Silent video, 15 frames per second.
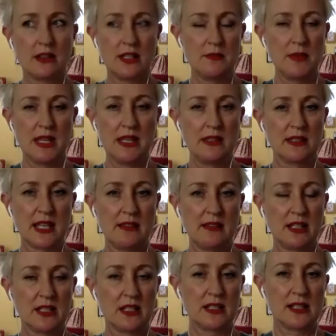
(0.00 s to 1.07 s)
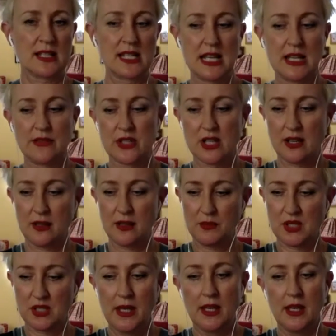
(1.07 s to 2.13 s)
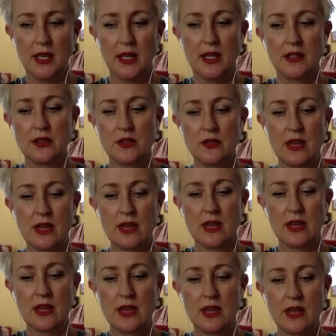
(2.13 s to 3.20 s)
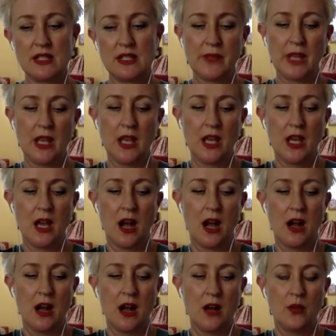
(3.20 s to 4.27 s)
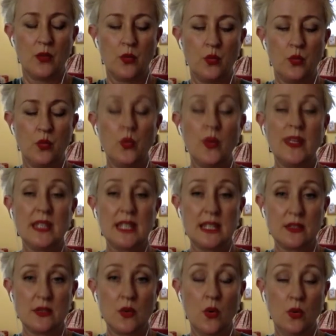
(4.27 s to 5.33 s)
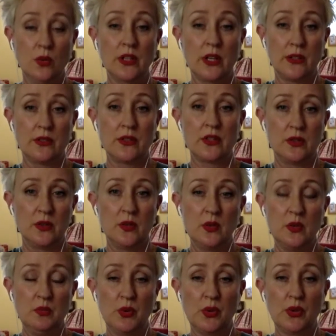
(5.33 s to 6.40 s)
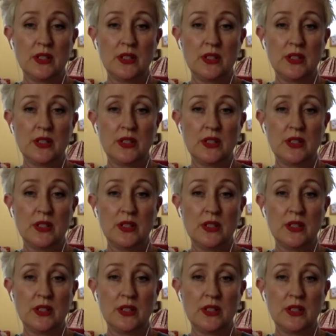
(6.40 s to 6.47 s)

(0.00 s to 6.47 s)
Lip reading: me. The director doesn't have time to do that research. We did all go to Brooklyn